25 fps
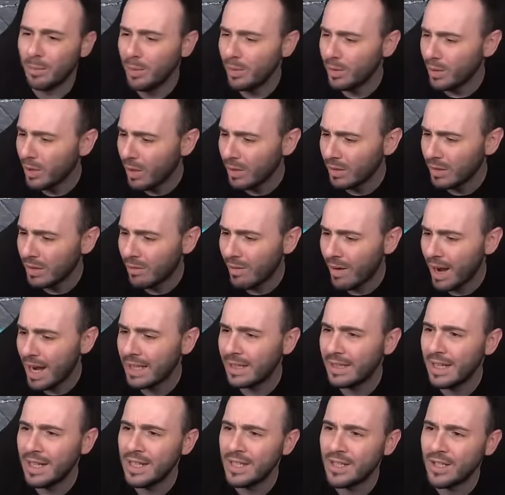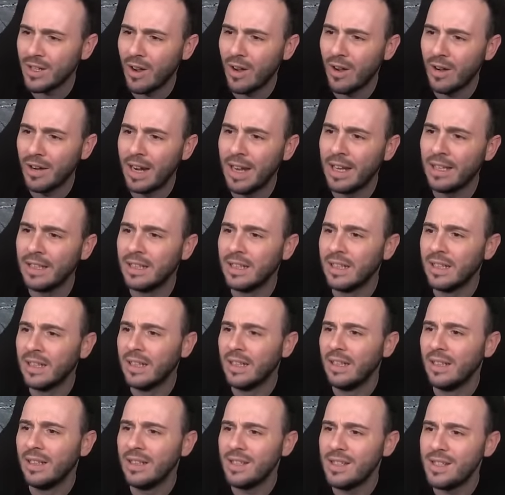Put all the right things on and
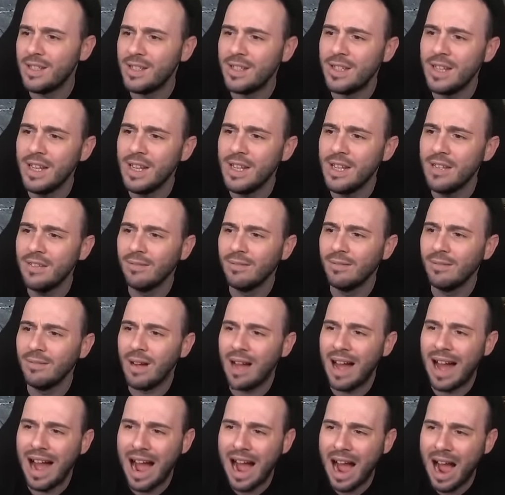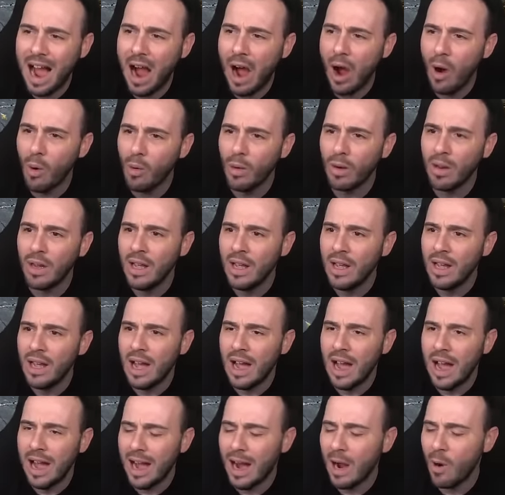see how
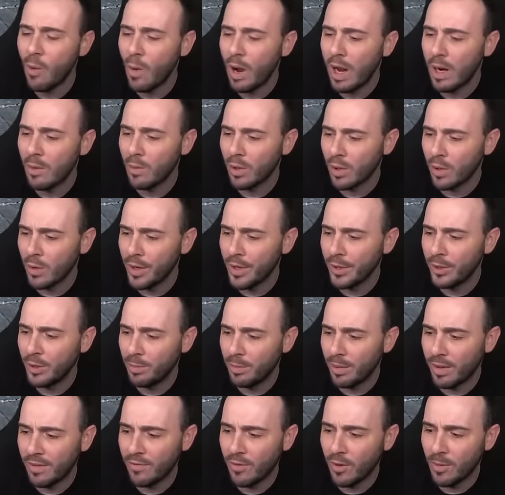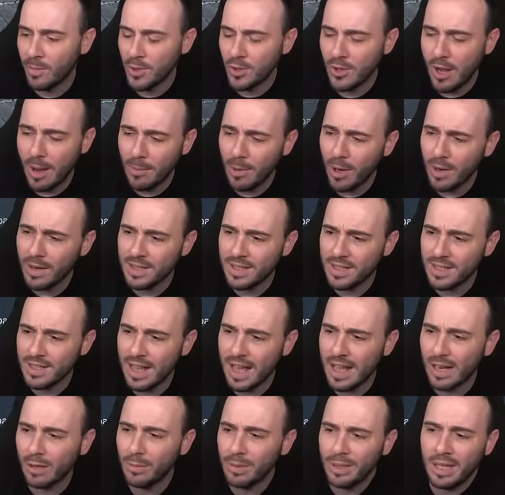how well we're going to perform. So I'm going to
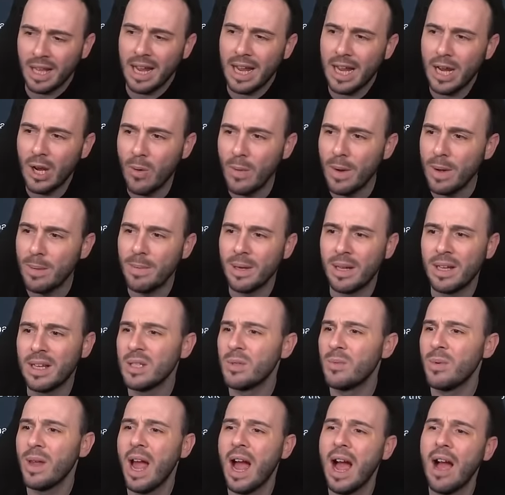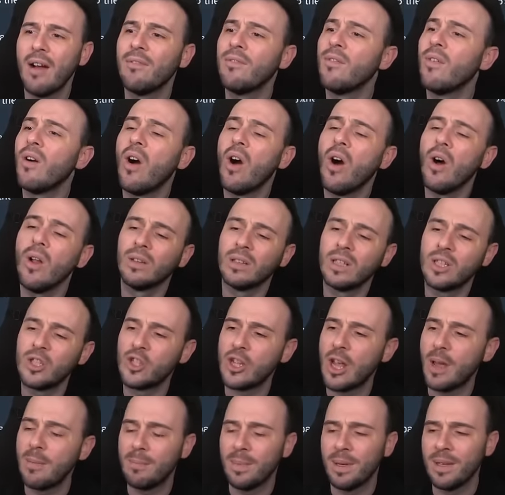start with the AoE because we have all the
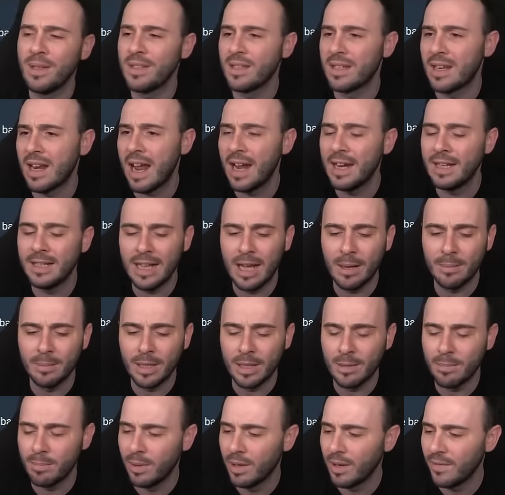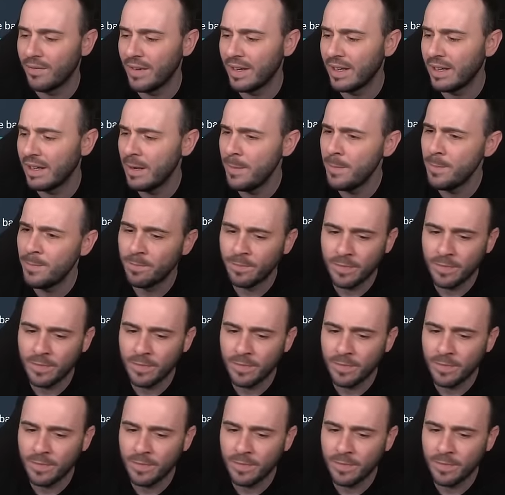champions lined up there perfectly.